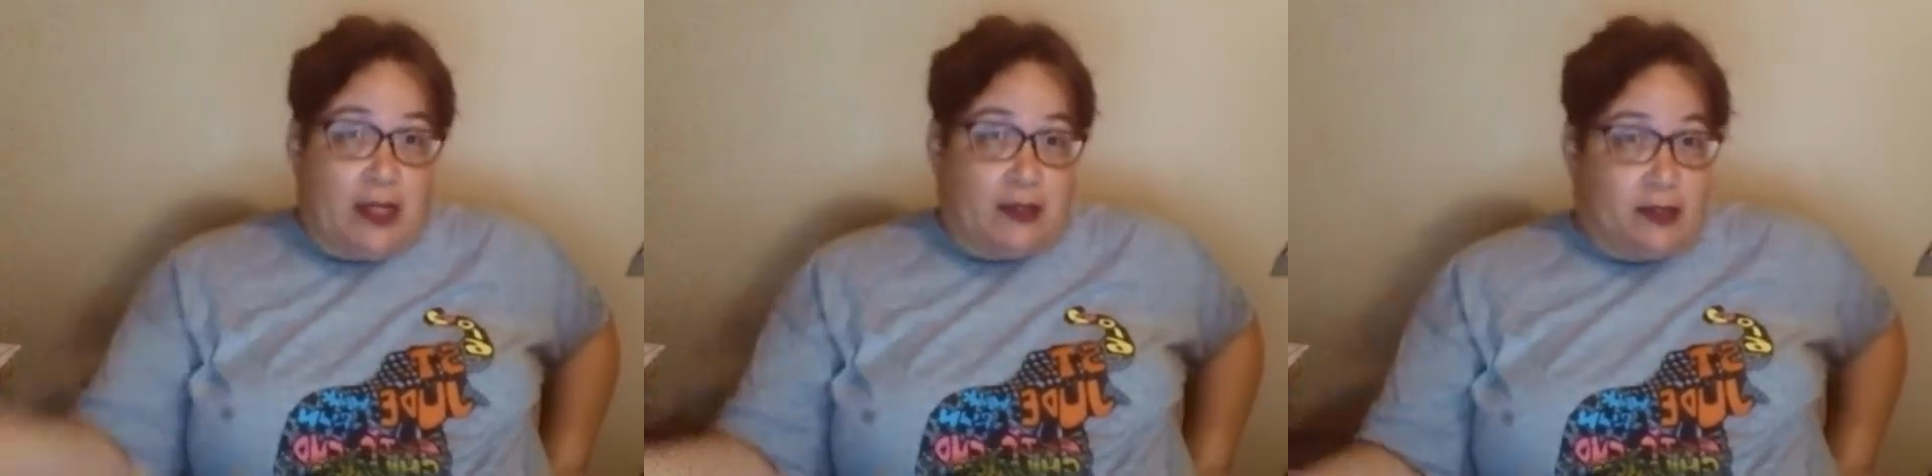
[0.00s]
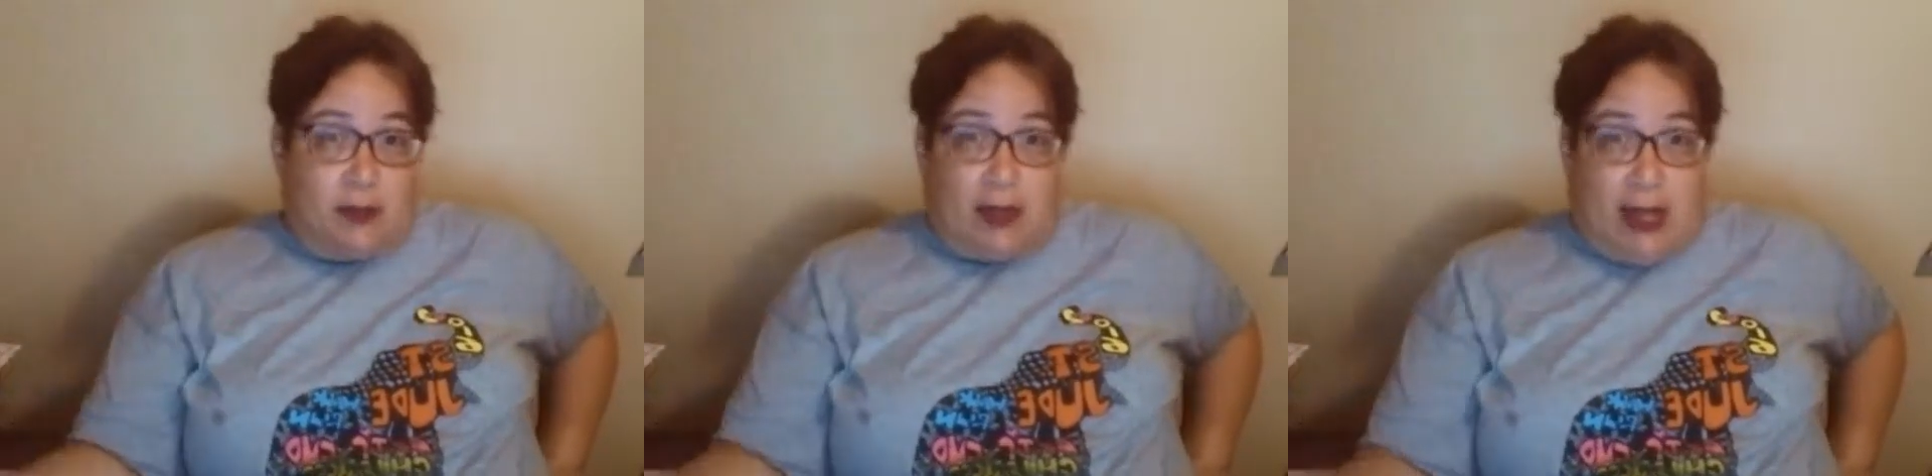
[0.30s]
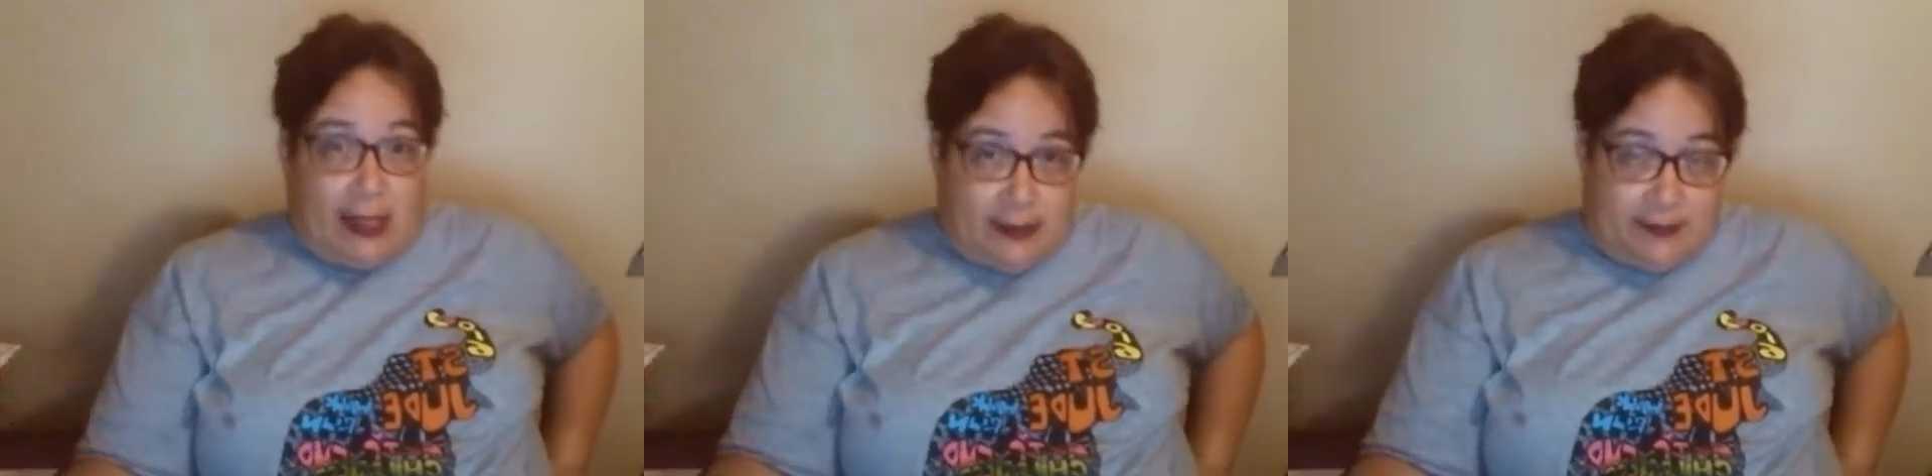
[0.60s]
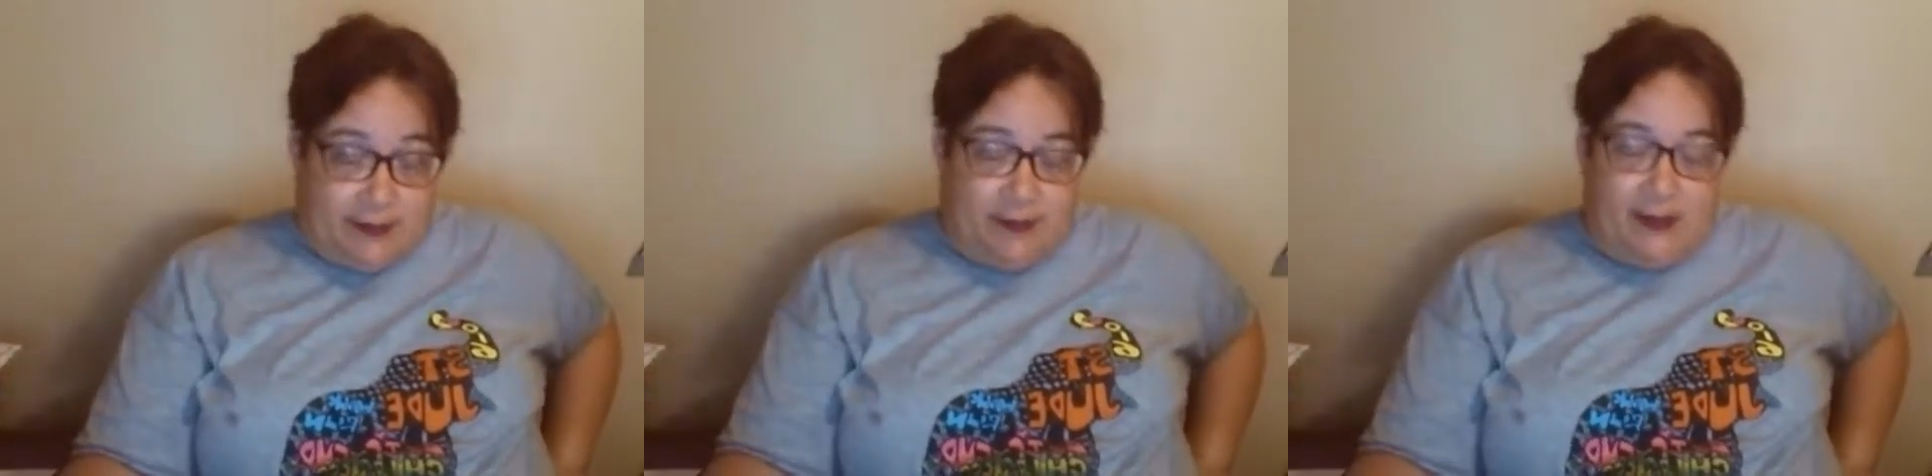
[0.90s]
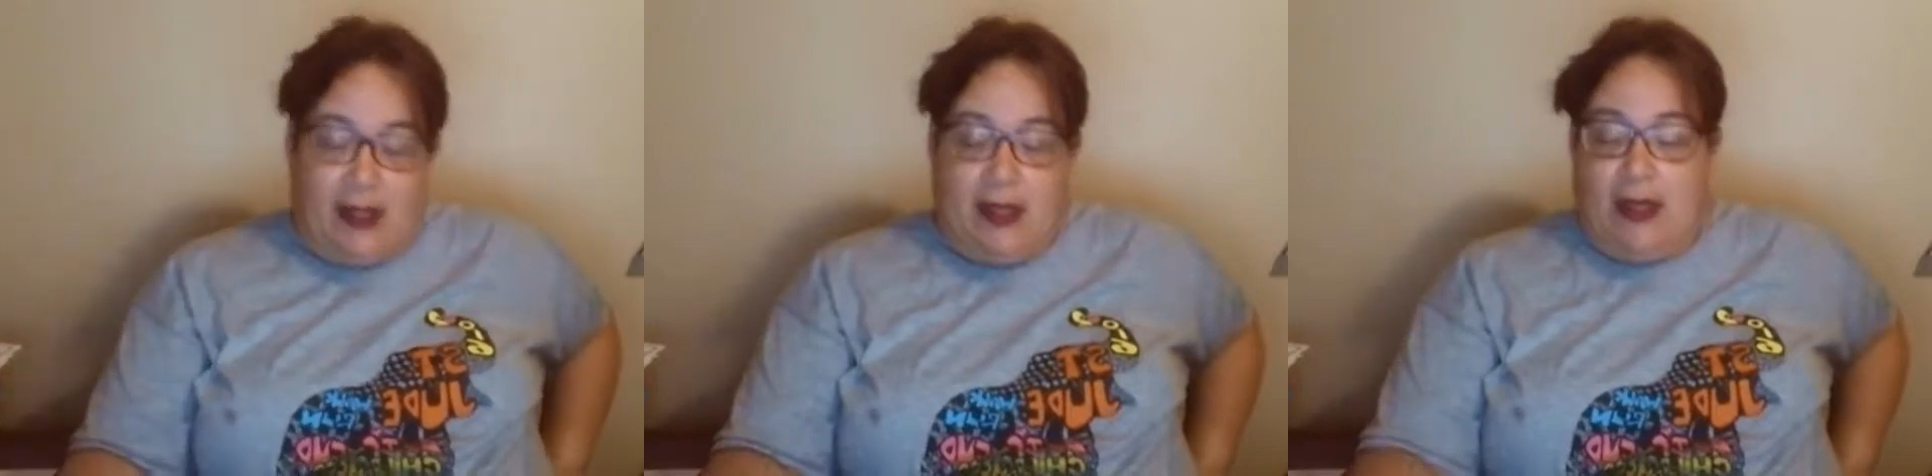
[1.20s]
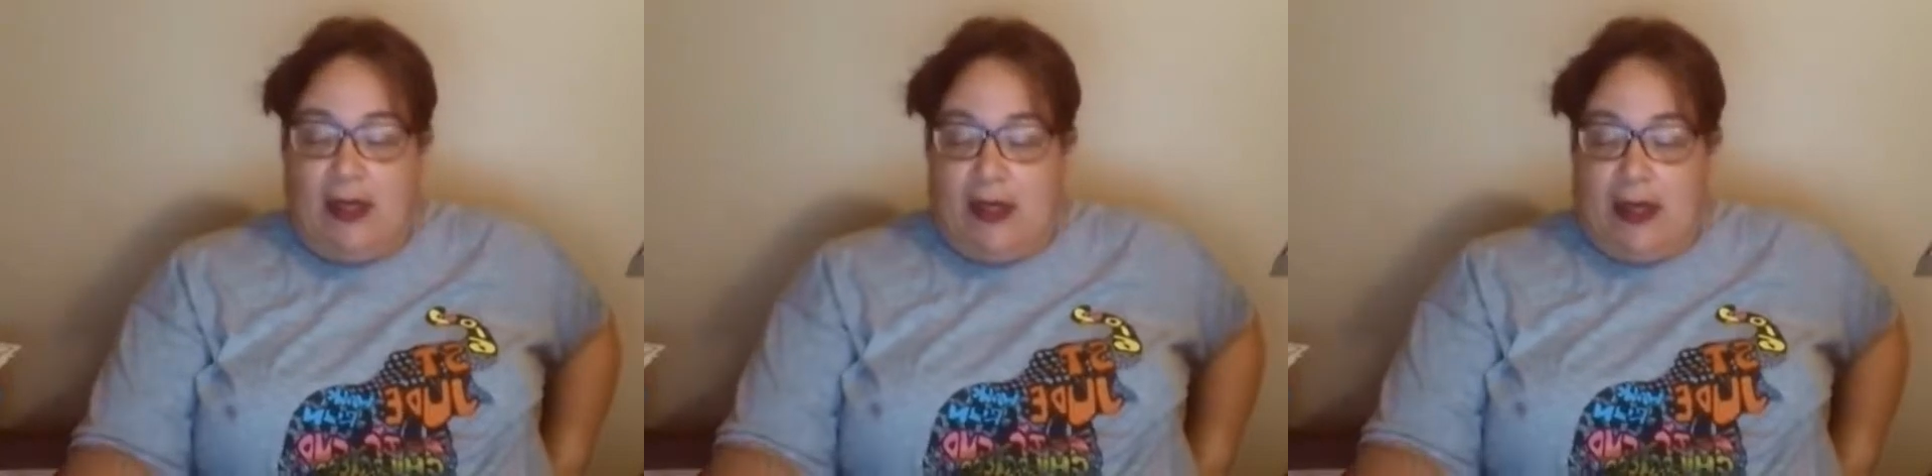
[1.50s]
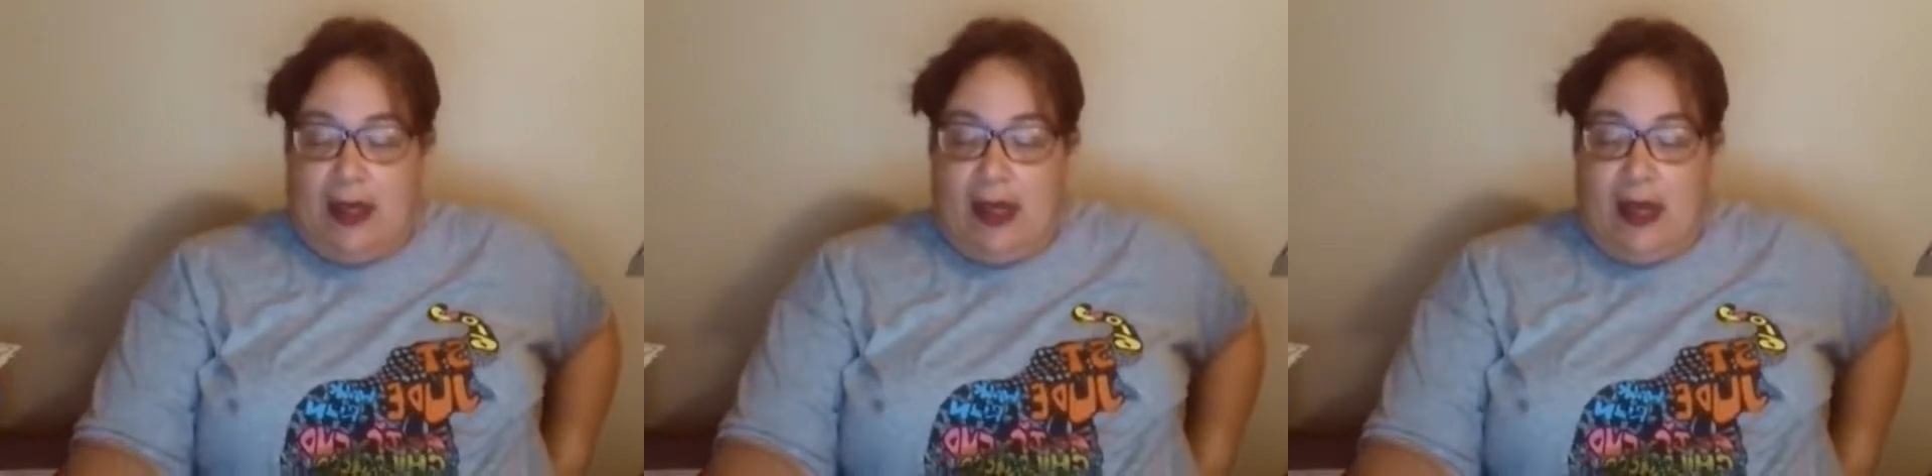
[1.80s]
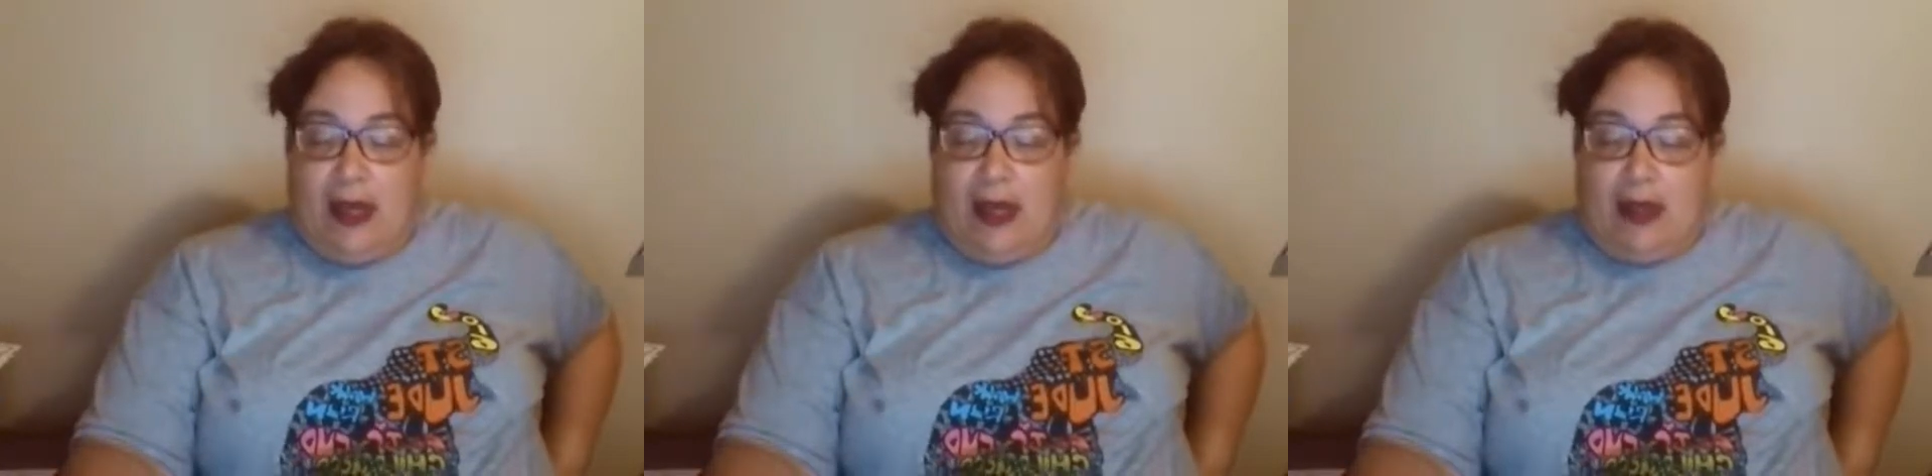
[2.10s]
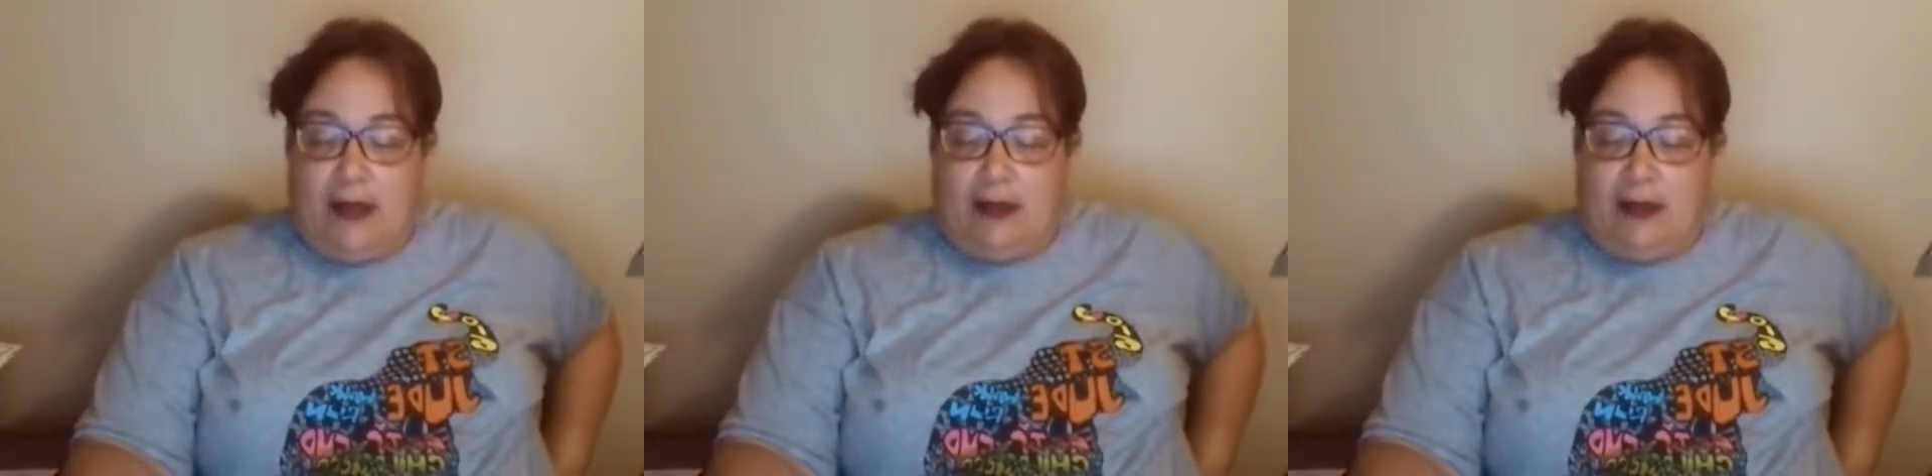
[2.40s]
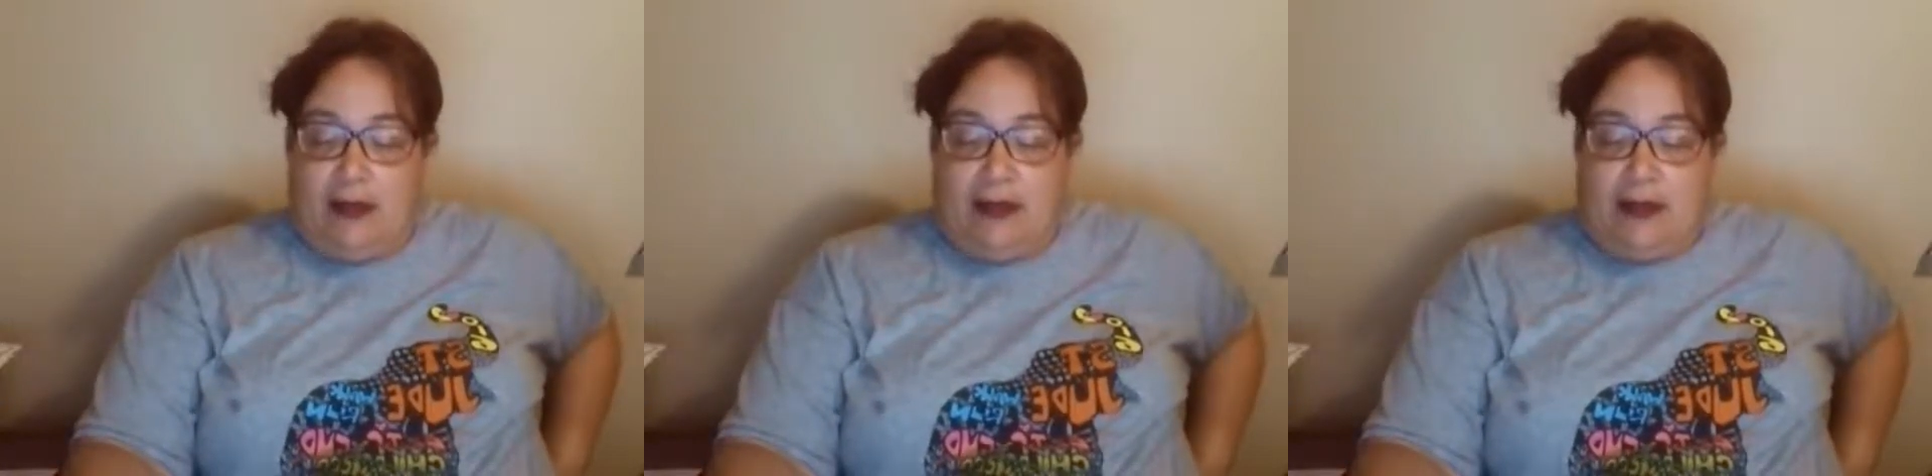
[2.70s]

else in the planet. And